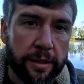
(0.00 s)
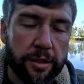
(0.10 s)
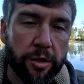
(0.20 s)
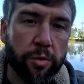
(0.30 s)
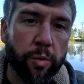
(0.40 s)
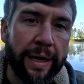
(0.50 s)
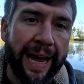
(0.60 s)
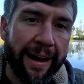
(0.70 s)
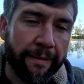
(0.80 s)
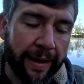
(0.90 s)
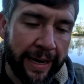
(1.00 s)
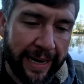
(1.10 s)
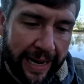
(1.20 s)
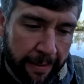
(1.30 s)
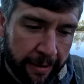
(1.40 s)
So we have
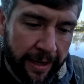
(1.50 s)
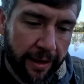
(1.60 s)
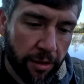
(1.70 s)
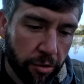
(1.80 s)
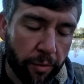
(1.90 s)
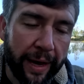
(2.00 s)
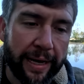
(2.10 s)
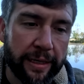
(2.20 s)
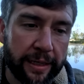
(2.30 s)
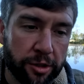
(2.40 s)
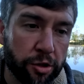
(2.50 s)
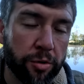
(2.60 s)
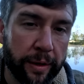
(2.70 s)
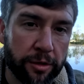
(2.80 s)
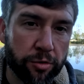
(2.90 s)
an imminent threat
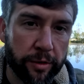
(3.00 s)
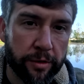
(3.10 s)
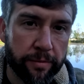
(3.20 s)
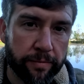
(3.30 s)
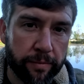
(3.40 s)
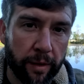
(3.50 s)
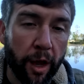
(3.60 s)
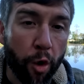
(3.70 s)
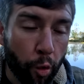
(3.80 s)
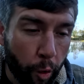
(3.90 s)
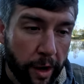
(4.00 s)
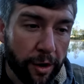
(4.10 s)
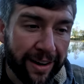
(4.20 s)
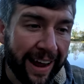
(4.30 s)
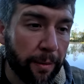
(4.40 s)
to Israel
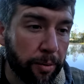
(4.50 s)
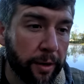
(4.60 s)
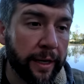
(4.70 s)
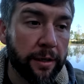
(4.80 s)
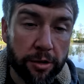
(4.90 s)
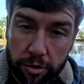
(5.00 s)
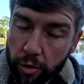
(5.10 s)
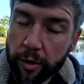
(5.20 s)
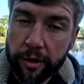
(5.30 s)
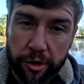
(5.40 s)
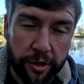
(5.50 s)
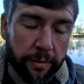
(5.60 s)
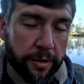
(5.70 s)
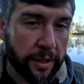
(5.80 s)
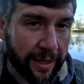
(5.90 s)
we're now putting destroyer
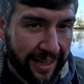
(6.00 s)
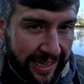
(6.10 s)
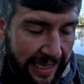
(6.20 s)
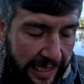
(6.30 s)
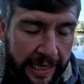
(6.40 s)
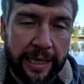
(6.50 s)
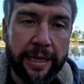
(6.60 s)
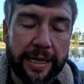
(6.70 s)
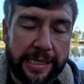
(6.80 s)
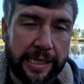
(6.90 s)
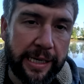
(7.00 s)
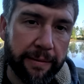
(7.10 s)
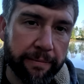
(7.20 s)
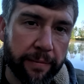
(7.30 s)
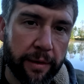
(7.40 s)
ships in that
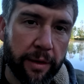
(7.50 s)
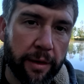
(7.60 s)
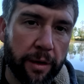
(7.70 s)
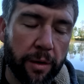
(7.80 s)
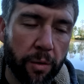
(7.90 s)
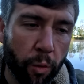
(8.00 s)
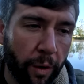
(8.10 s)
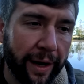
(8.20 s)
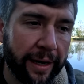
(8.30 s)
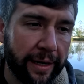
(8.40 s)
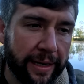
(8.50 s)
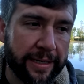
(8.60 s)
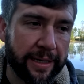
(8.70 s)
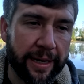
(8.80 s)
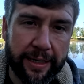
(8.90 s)
sea. What
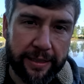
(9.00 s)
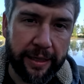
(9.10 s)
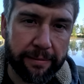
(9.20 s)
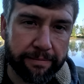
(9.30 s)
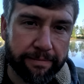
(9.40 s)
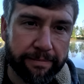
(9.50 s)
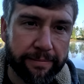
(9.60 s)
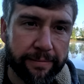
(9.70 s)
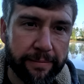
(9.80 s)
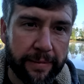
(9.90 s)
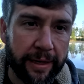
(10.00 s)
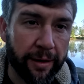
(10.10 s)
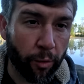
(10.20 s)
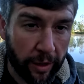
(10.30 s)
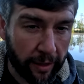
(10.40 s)
is the next step?
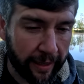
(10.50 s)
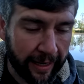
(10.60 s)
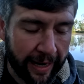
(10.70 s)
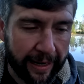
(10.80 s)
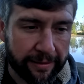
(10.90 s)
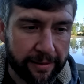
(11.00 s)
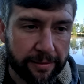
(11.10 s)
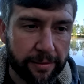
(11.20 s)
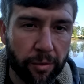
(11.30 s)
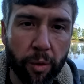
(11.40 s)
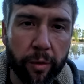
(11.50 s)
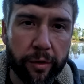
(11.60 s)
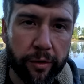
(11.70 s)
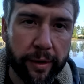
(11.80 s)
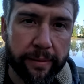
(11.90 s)
And are we looking at
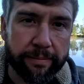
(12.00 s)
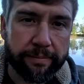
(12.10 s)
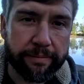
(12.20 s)
World War III?